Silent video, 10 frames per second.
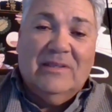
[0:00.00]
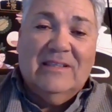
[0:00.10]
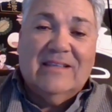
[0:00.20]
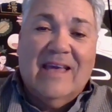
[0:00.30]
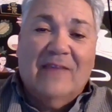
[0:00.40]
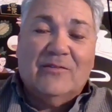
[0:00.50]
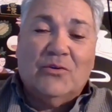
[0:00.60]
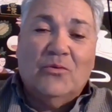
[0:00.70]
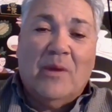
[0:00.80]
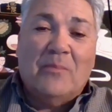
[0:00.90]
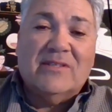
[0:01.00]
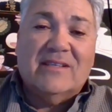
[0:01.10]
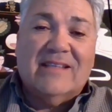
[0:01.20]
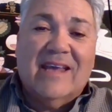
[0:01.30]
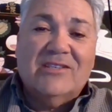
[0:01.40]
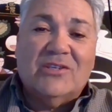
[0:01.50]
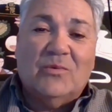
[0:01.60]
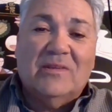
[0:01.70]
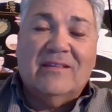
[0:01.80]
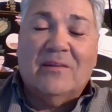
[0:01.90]
We need to have true
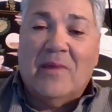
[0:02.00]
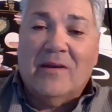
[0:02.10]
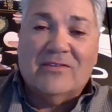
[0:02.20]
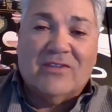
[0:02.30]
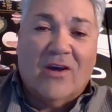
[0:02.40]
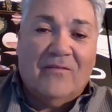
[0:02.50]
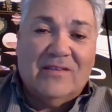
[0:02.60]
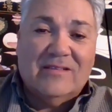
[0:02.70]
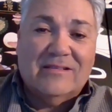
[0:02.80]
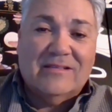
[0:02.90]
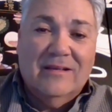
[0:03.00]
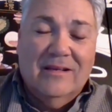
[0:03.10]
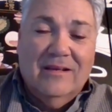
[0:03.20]
representation within the mayor's office.